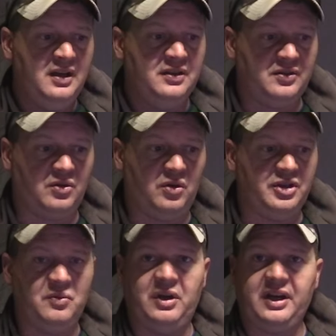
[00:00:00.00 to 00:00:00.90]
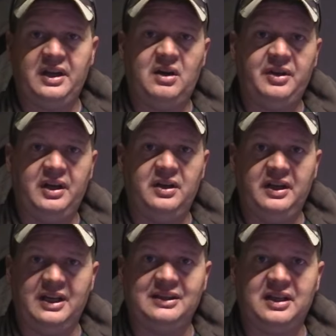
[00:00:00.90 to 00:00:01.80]
So of course you want to get out here
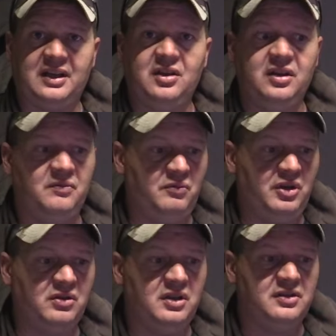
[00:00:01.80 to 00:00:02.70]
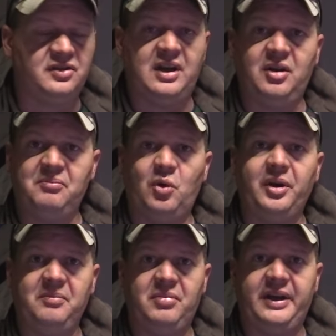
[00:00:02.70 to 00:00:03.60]
and get that good, real good solid
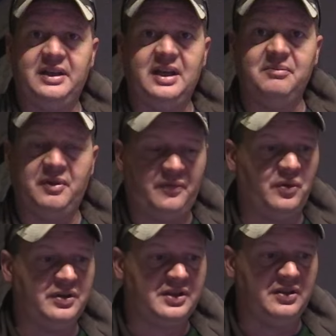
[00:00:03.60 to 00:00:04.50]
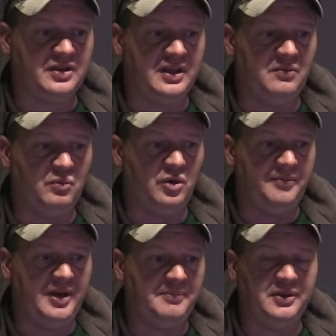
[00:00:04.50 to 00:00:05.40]
morning bite in before it starts getting
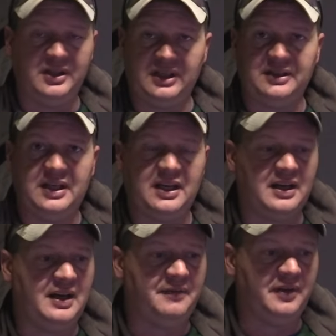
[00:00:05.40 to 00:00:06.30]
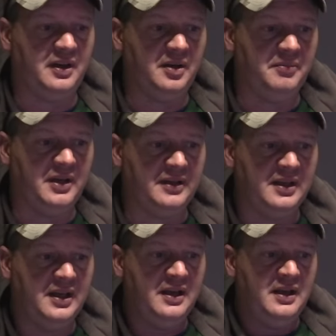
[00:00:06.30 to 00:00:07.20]
warmed up and then get the heck off of here. But
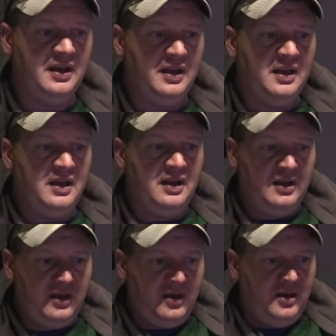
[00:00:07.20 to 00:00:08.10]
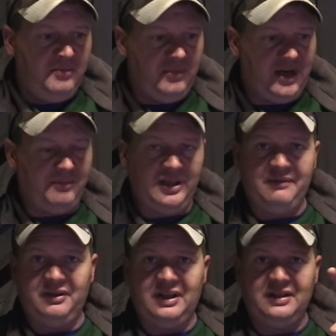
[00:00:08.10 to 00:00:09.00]
but I'm
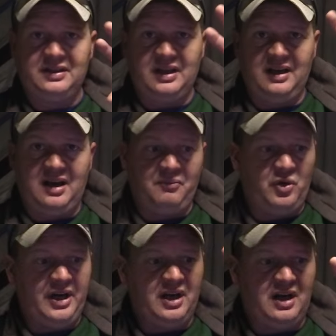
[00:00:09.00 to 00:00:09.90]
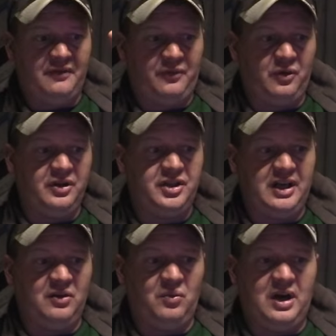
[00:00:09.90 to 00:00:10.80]
leaving these, I, am right off where the
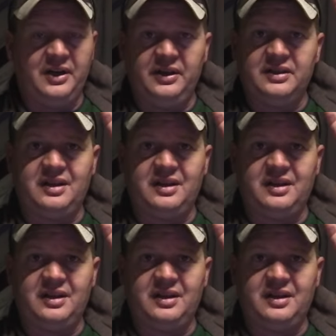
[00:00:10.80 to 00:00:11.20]
shallow water is.